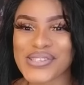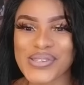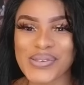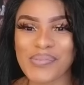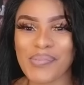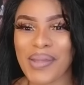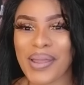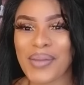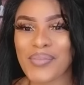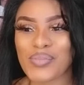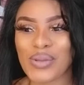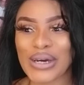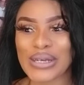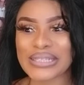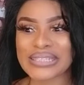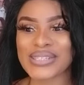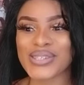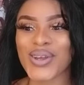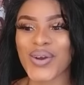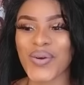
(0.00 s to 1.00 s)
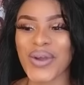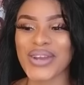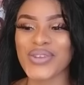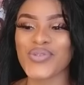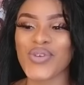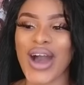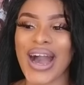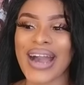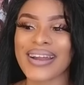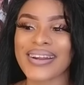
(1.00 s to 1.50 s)
me. But you know, when
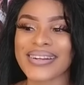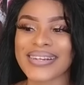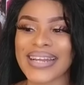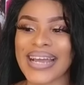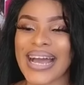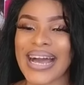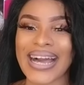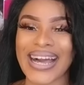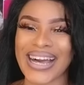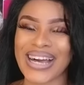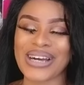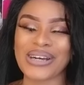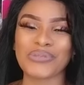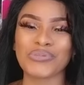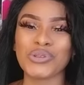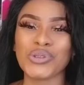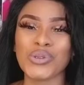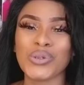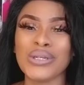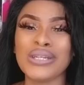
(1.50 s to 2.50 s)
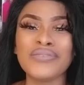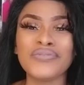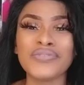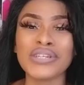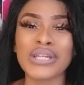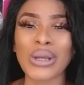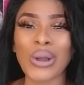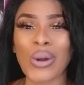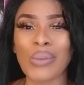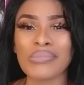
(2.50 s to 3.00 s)
you are you live
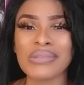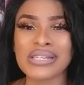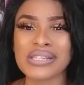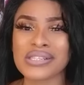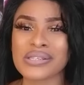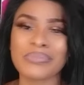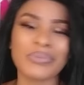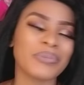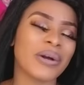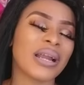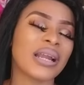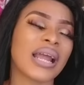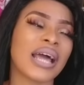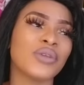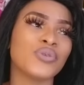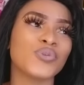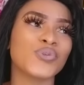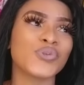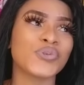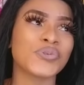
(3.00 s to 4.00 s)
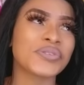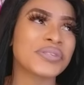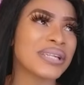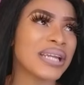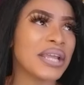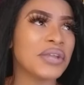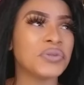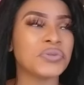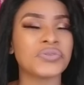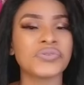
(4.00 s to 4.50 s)
in a community, people are like, you're too
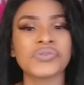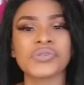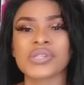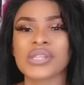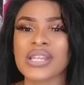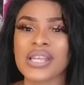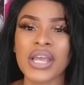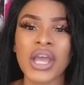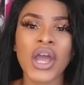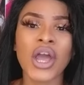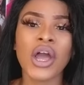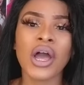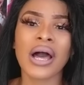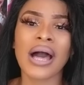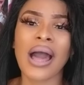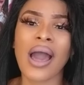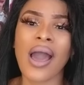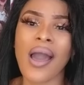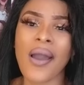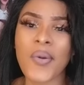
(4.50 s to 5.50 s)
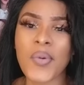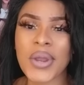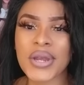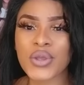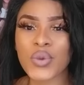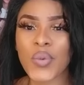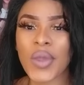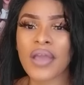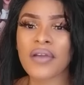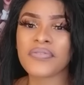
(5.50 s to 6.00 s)
slim. When
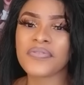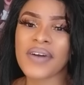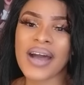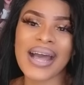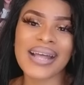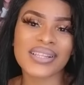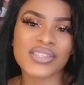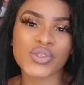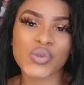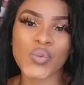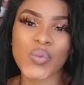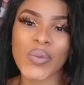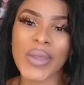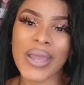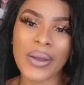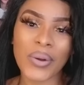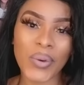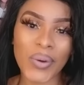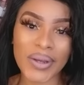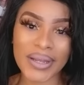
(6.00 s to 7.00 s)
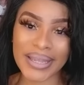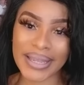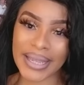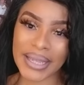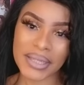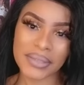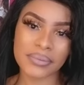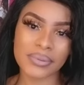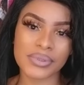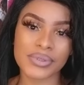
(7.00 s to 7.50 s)
you were fat, you were
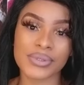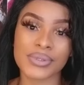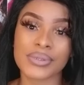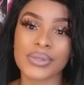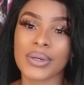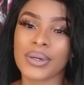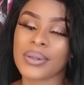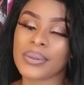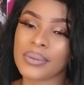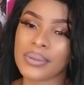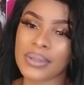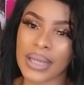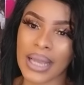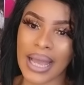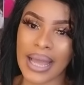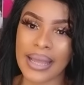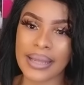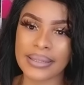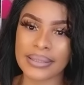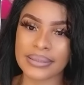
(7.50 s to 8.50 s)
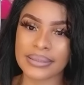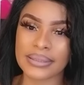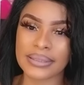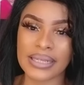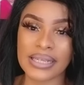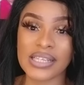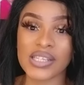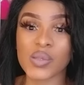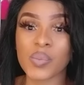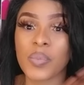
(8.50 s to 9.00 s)
okay. So, and
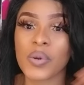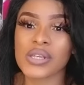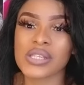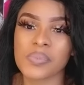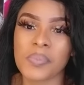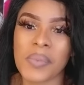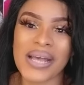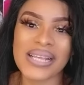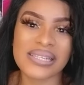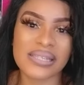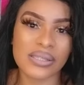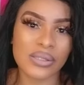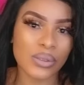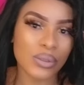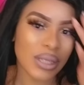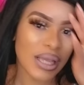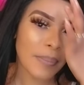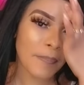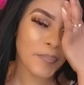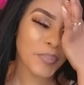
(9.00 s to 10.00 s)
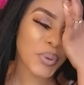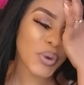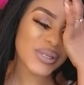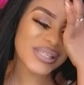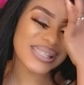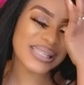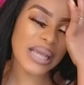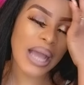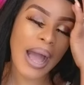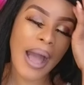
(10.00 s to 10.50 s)
it's
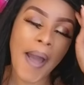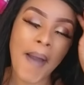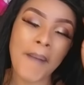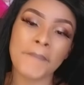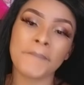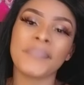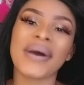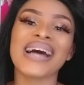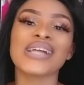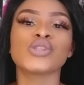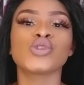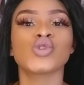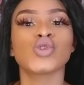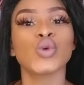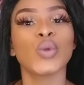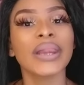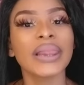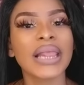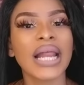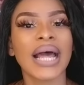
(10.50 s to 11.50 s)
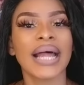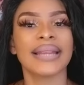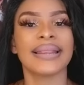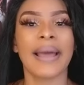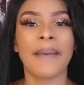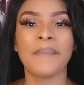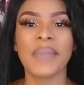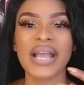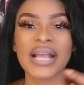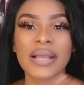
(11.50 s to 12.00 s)
postpartum
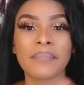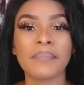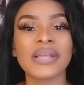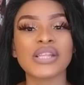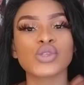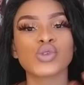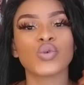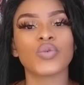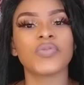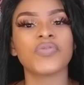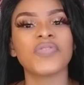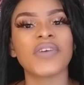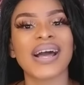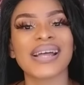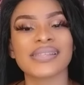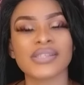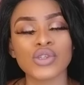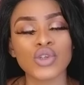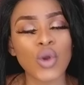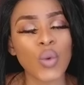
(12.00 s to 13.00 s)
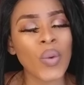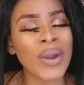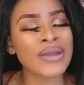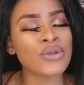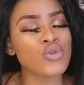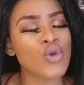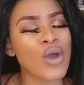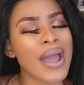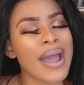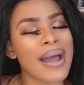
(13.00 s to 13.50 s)
that make me too fat. You know, when
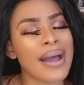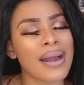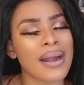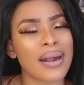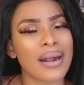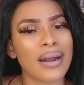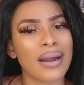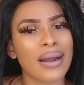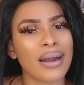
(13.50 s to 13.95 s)
you are